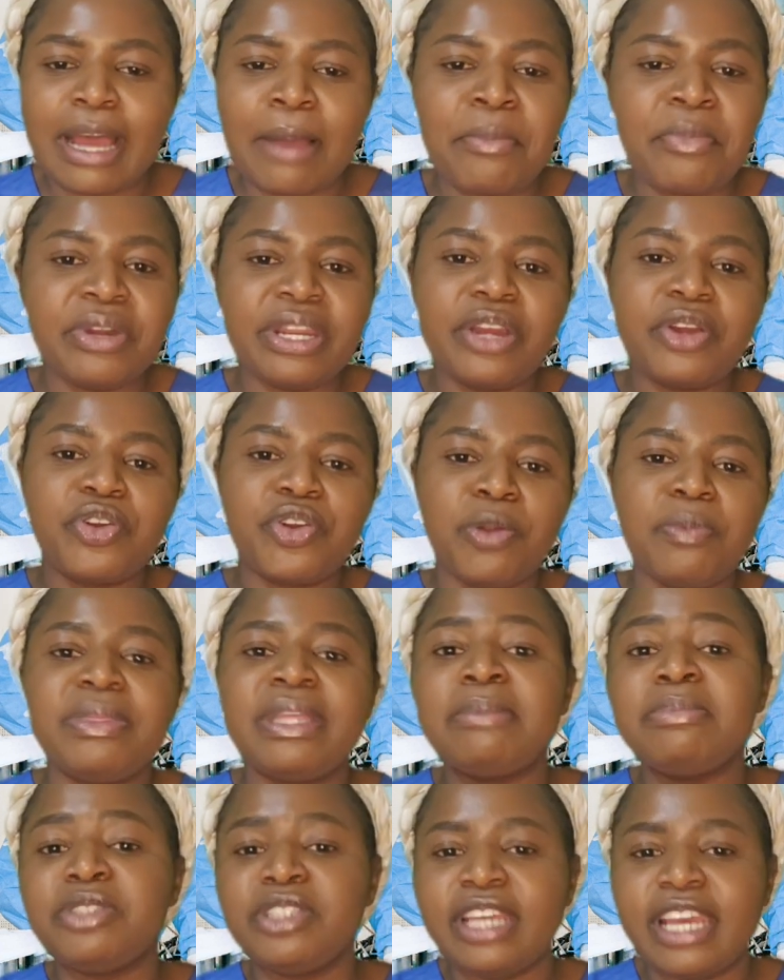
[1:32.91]
I'm going to group
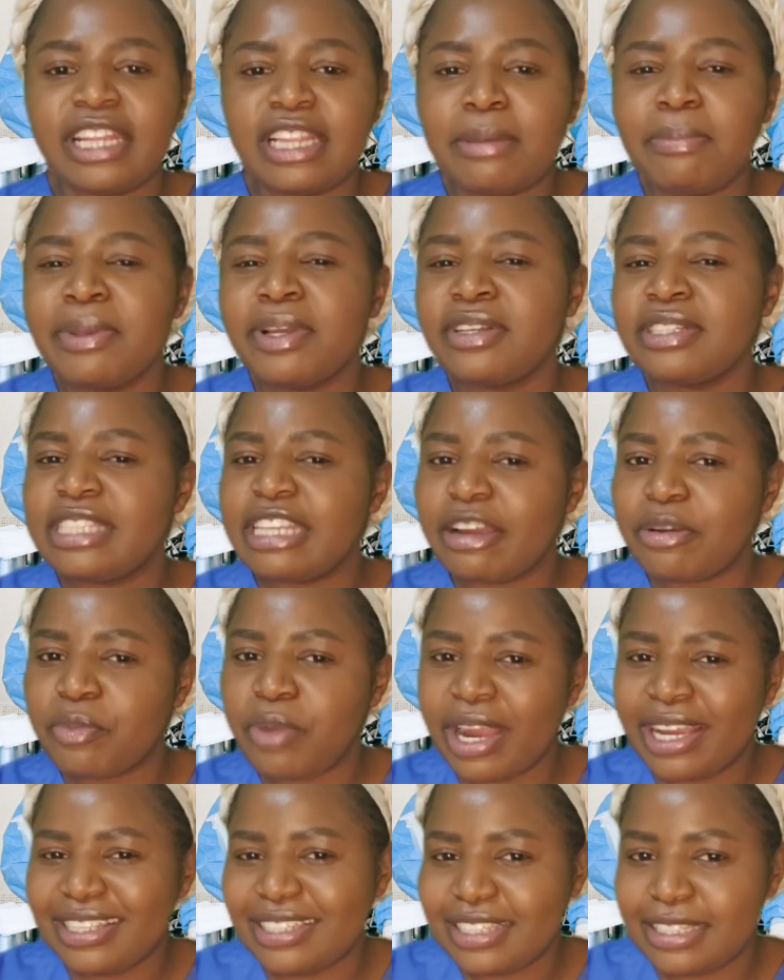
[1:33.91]
them together because they're
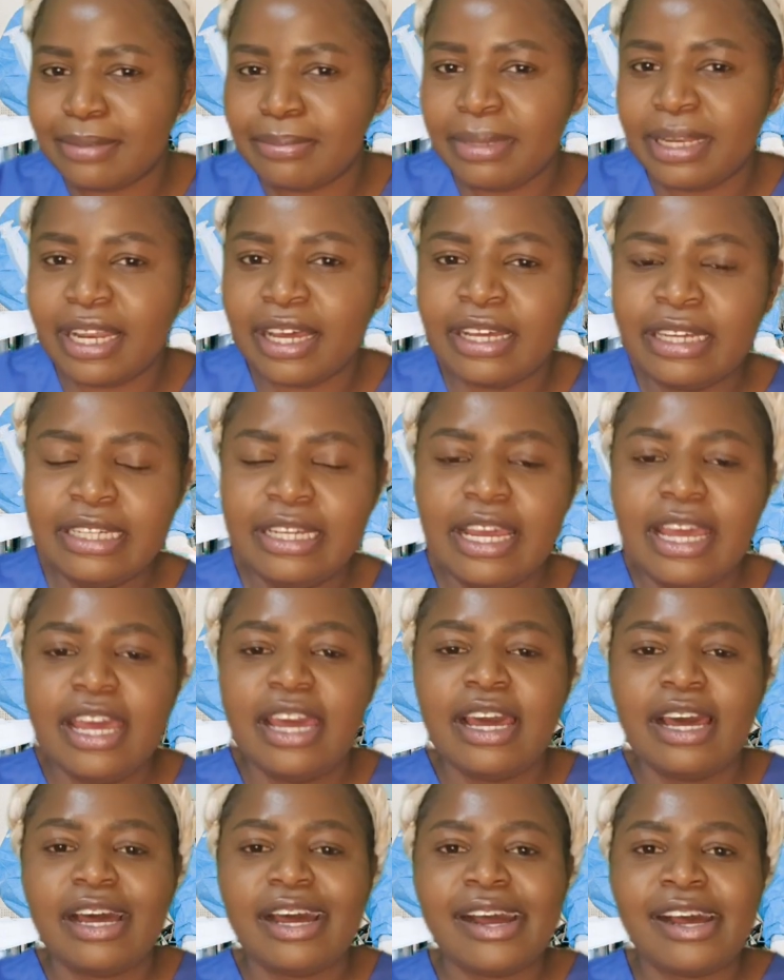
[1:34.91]
quite similar,
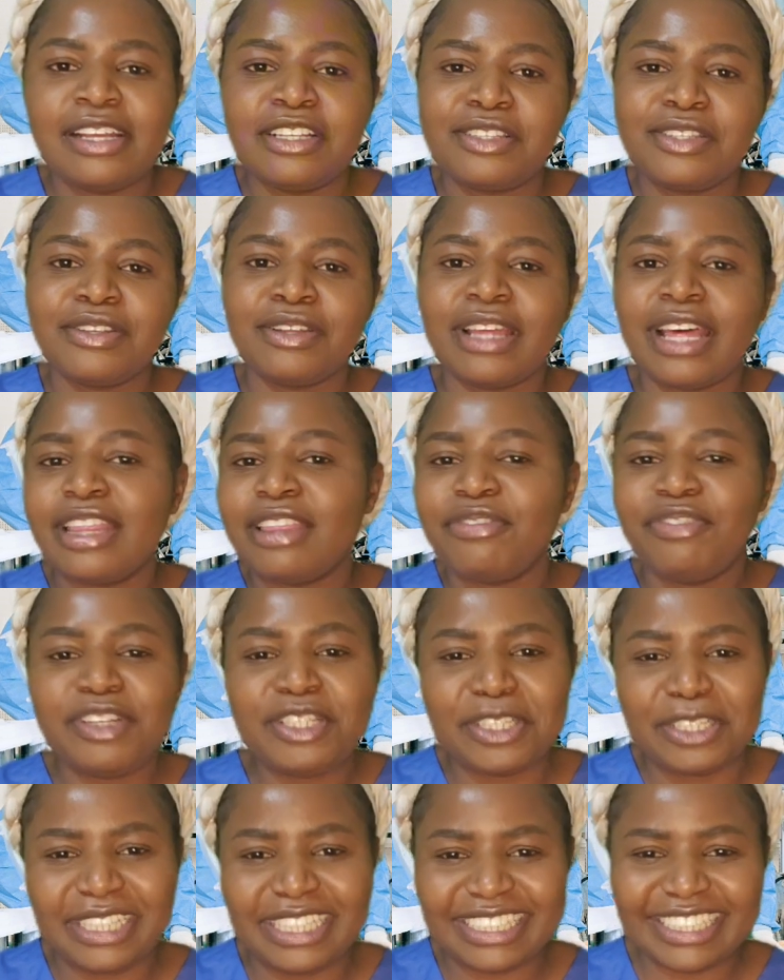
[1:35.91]
so that the
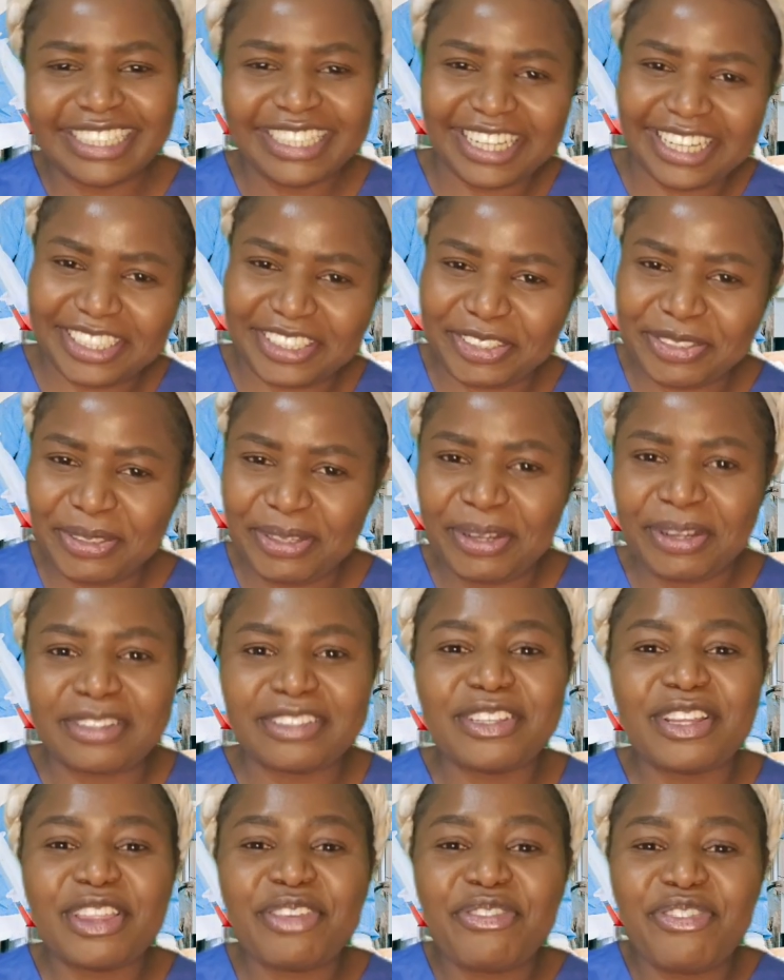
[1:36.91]
video doesn't get too long.
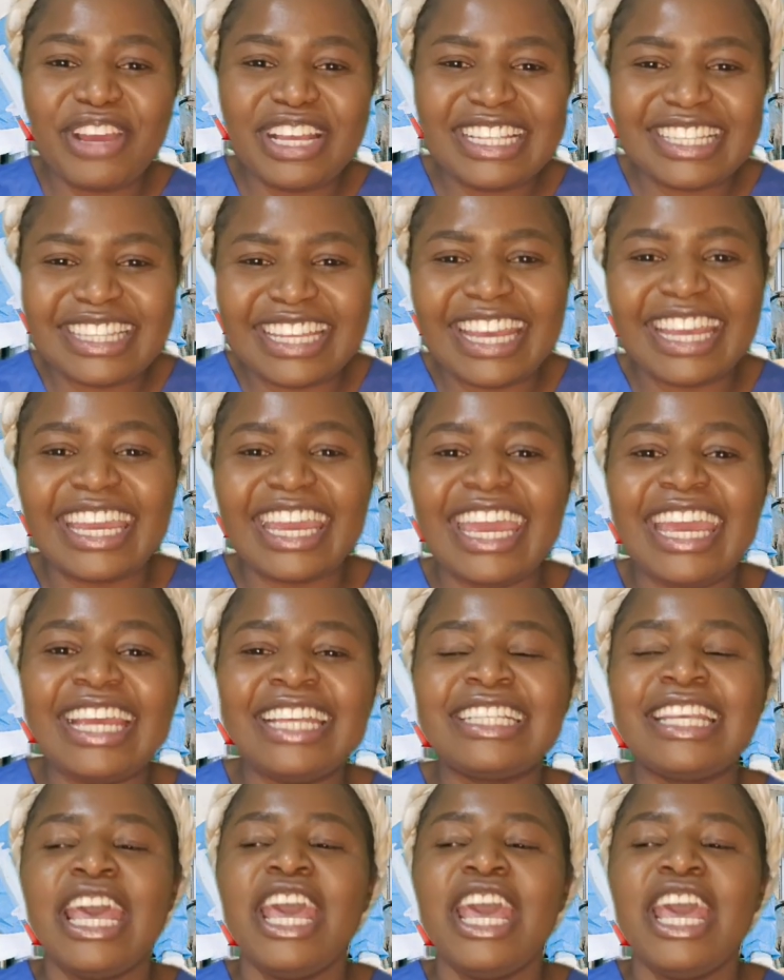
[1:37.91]
So the first thing is